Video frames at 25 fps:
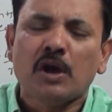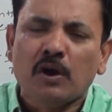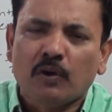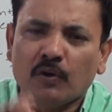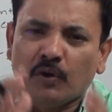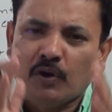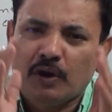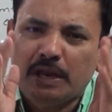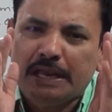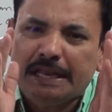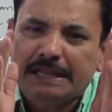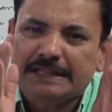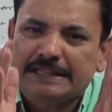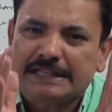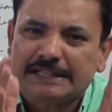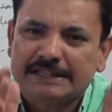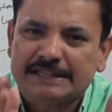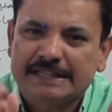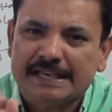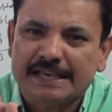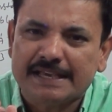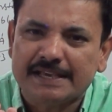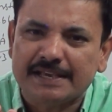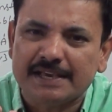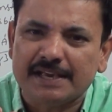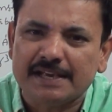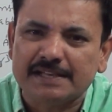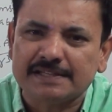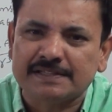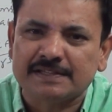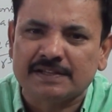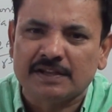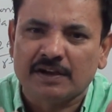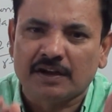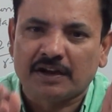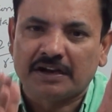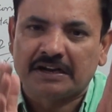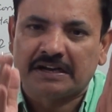Only the thing
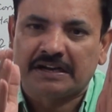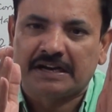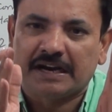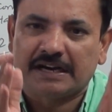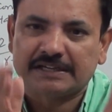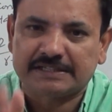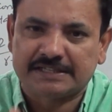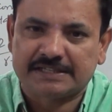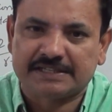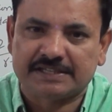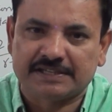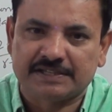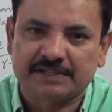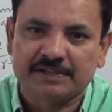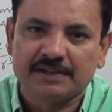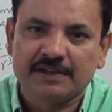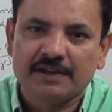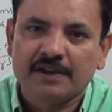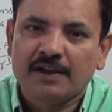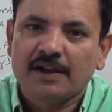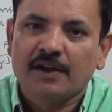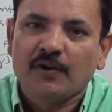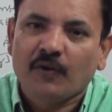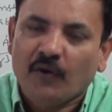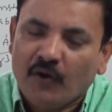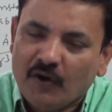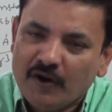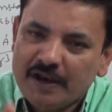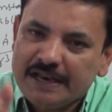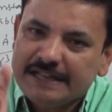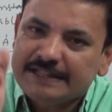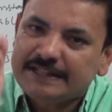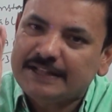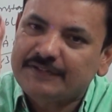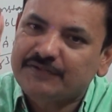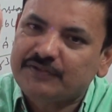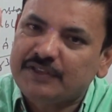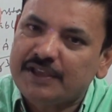is guts. Only
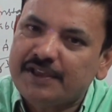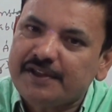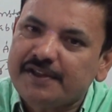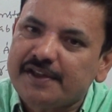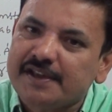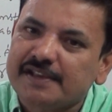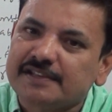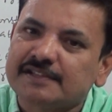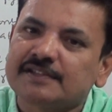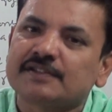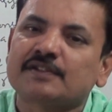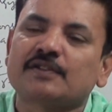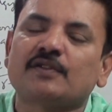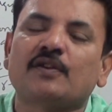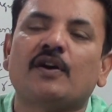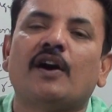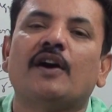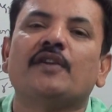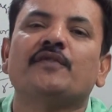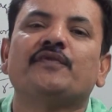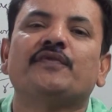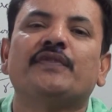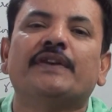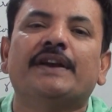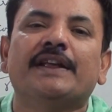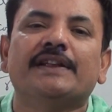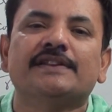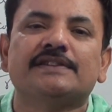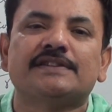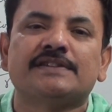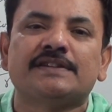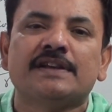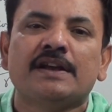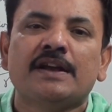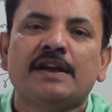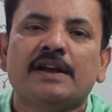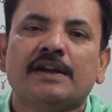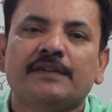the thing is
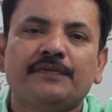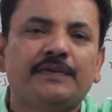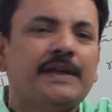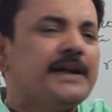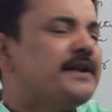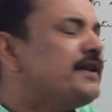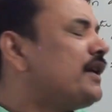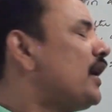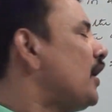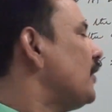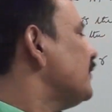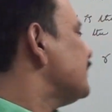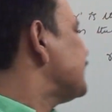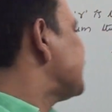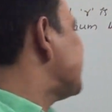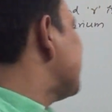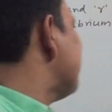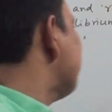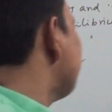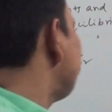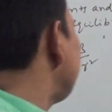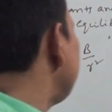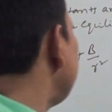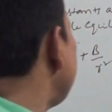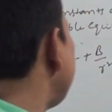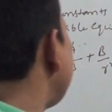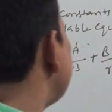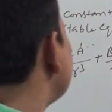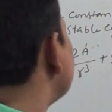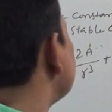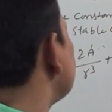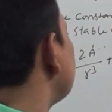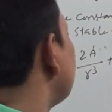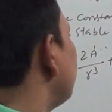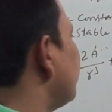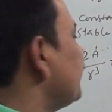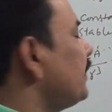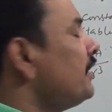confidence. Then how simple I am
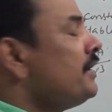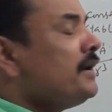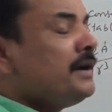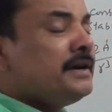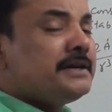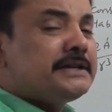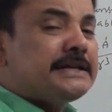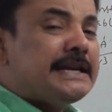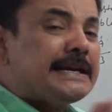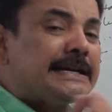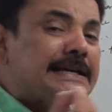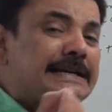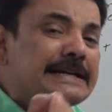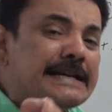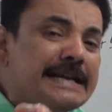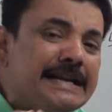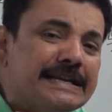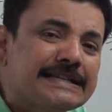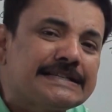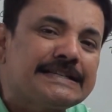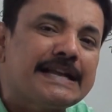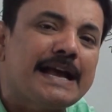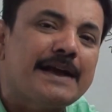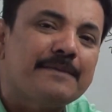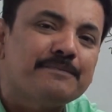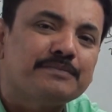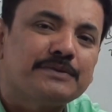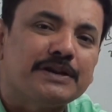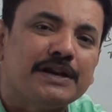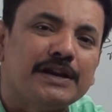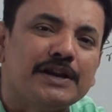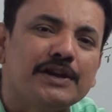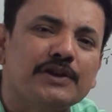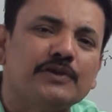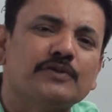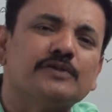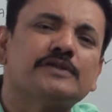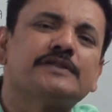doing. Techniques I am
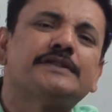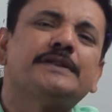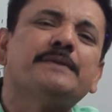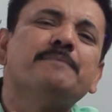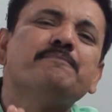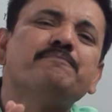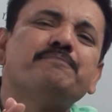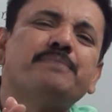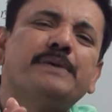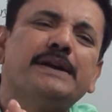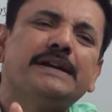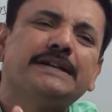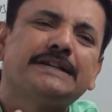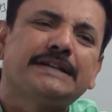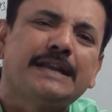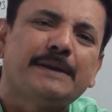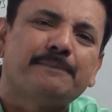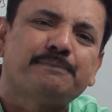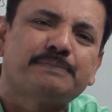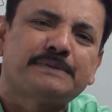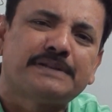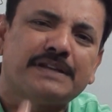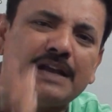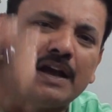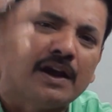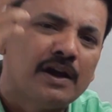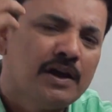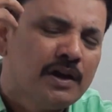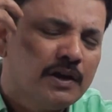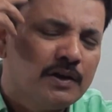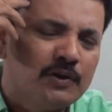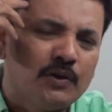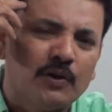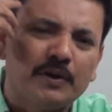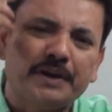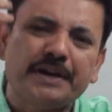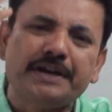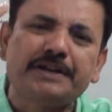telling you. Simple tips.
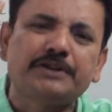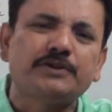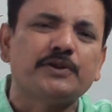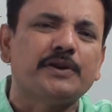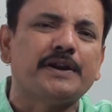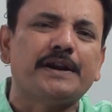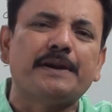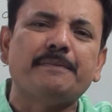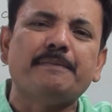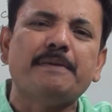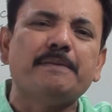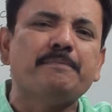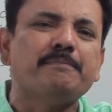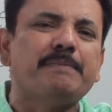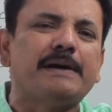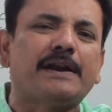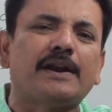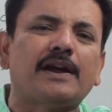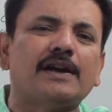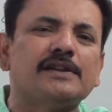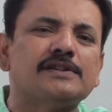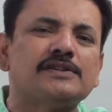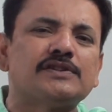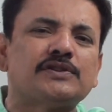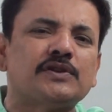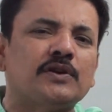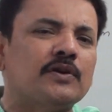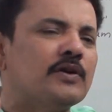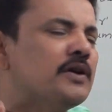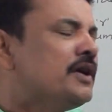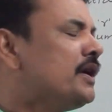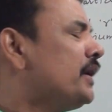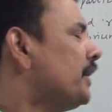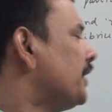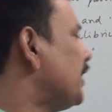No need to remember also.